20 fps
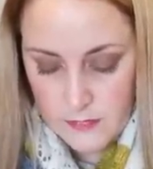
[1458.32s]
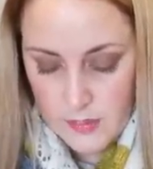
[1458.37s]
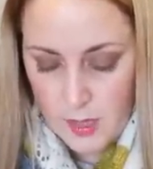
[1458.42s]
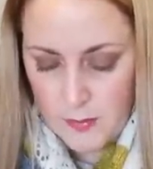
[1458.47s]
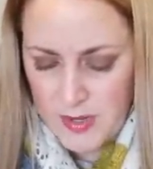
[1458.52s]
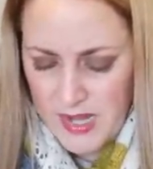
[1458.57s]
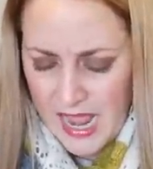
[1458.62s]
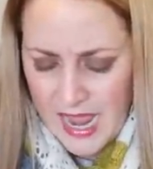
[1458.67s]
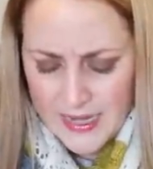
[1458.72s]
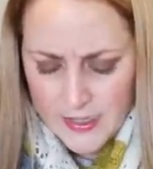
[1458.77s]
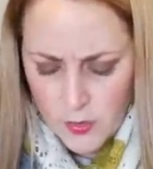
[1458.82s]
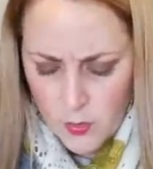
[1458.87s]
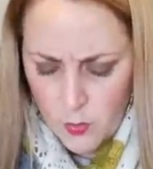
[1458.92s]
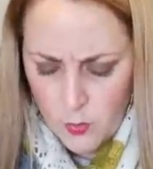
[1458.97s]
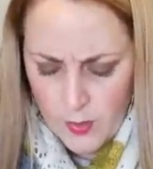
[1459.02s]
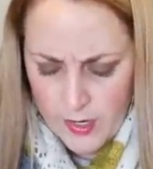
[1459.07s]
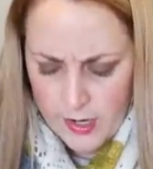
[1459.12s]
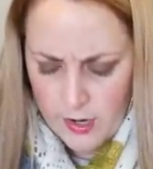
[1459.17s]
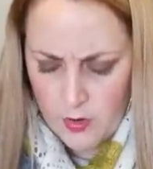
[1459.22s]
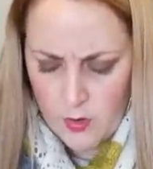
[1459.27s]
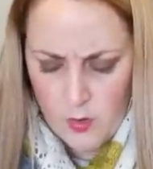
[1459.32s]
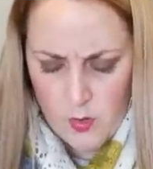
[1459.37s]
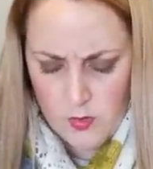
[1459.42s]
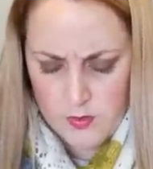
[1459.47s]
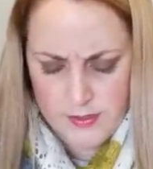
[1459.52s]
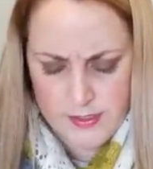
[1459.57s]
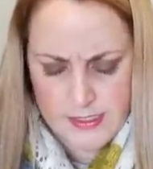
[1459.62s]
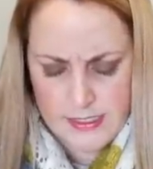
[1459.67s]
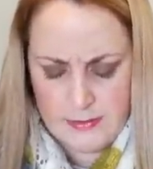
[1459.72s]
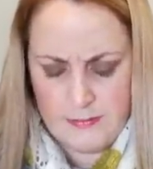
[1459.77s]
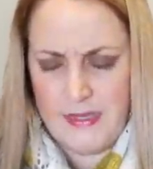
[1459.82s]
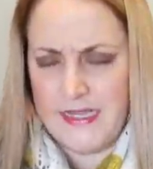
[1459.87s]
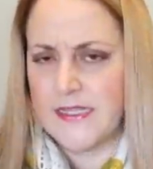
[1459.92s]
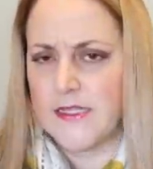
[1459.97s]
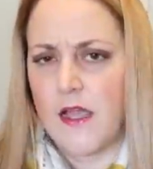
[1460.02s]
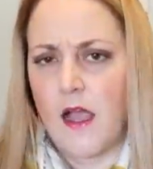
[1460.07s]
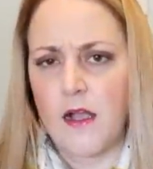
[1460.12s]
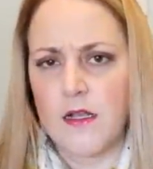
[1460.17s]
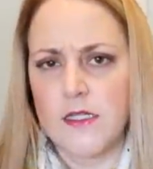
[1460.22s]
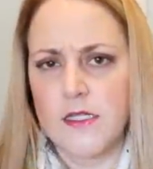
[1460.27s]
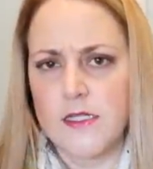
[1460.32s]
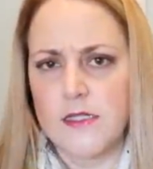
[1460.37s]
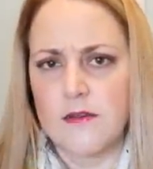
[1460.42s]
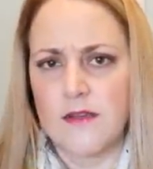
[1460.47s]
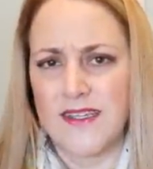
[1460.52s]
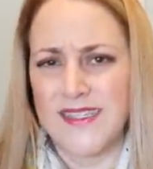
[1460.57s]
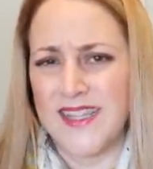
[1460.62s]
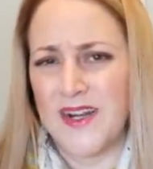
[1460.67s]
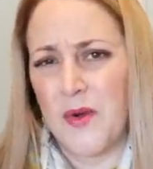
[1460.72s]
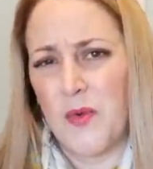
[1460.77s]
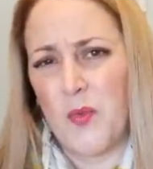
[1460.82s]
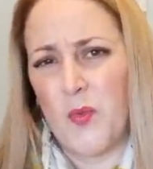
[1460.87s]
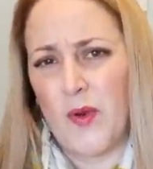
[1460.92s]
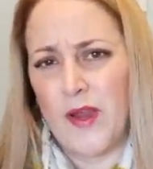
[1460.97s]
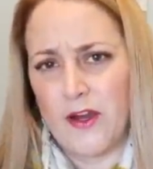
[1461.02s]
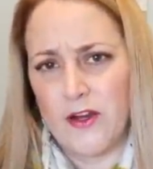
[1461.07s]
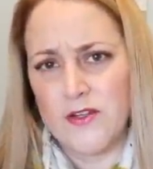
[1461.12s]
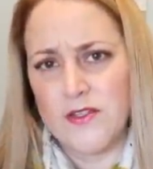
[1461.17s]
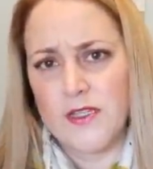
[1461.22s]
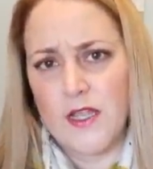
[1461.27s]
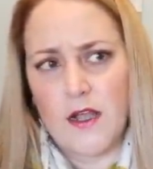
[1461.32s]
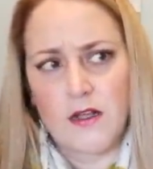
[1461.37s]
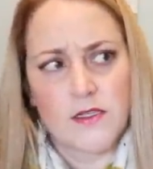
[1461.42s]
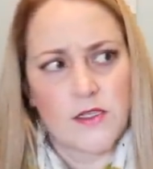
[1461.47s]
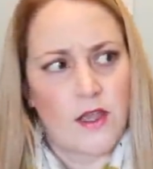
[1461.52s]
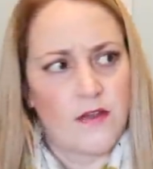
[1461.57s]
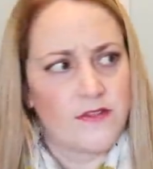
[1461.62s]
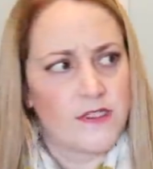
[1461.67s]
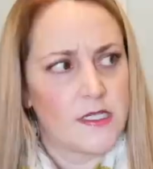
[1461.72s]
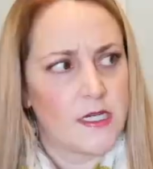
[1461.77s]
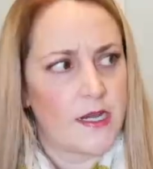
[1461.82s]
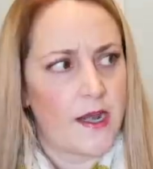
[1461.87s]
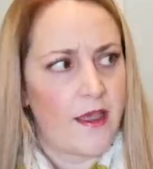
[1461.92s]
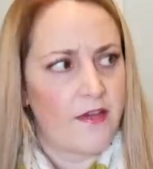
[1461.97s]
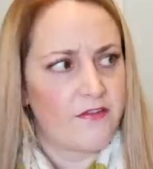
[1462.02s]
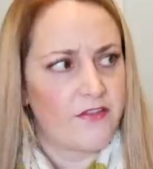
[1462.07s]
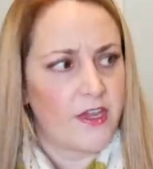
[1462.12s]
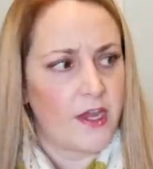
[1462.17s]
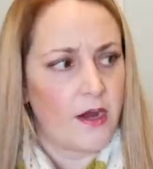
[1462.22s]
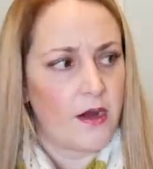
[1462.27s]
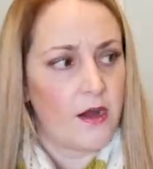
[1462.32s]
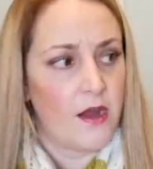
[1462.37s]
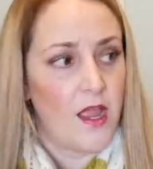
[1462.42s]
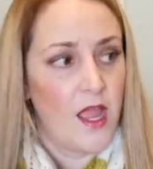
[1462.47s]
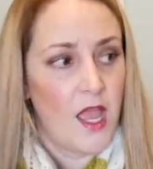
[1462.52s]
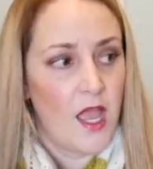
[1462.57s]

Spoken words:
But I don't wear holes in my socks because I don't wear socks often enough here.